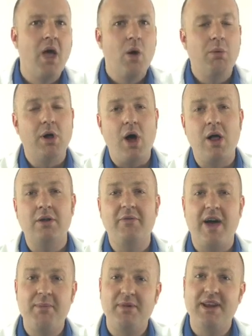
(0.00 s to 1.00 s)
Well, all of
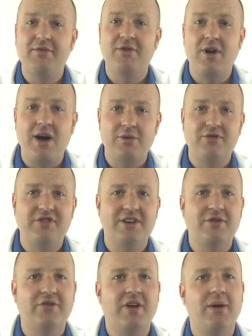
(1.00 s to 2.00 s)
epinephrine
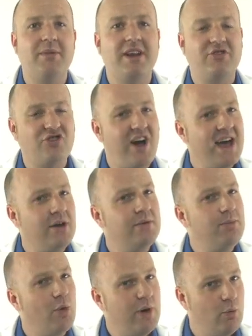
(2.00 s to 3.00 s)
autoinjectors come in a child
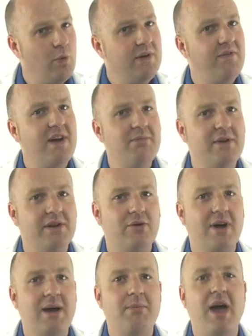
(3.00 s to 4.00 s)
0.15
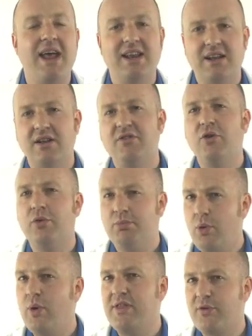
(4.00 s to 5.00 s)
milligram and an adult
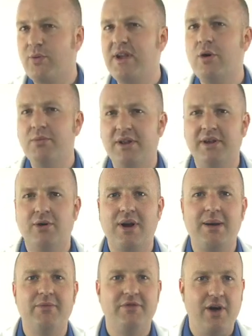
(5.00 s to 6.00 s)
0.30
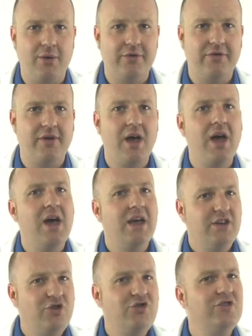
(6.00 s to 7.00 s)
milligram dose.
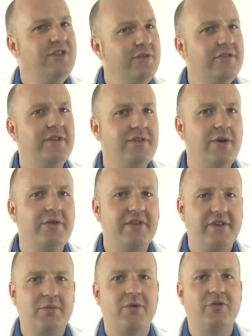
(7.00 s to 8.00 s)
You should use the dose that
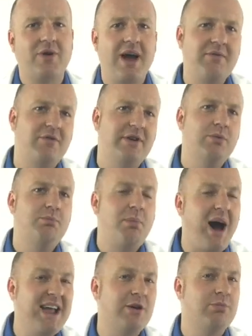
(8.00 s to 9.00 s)
is prescribed for you
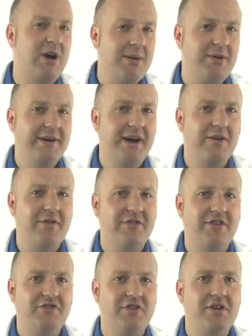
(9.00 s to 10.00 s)
by your primary care
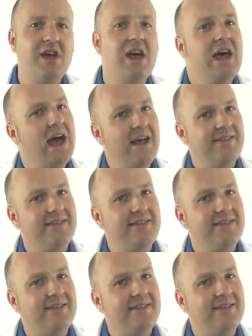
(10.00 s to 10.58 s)
physician, as